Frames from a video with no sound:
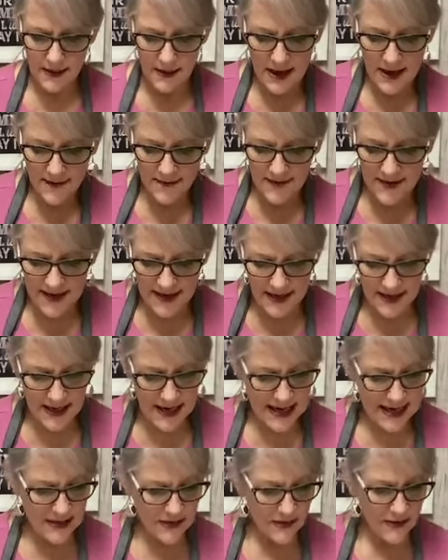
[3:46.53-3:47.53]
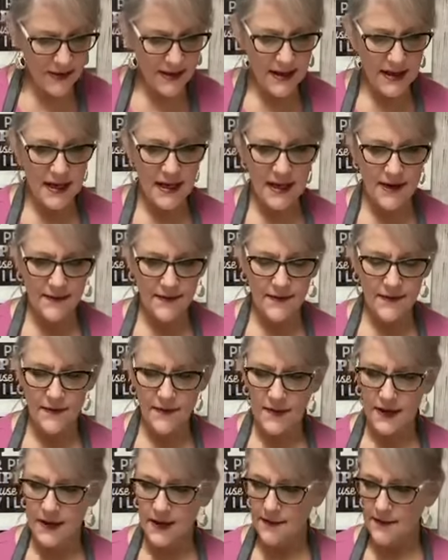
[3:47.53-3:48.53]
I don't think
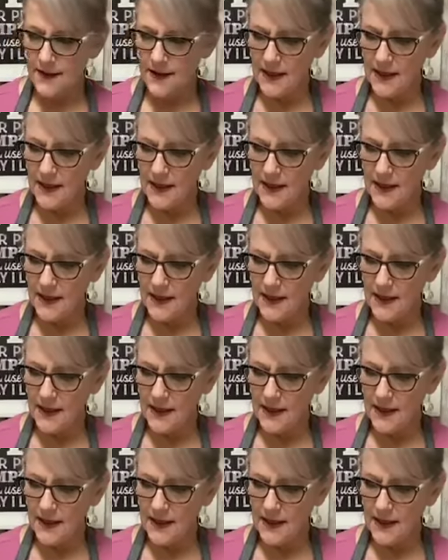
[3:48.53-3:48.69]
I've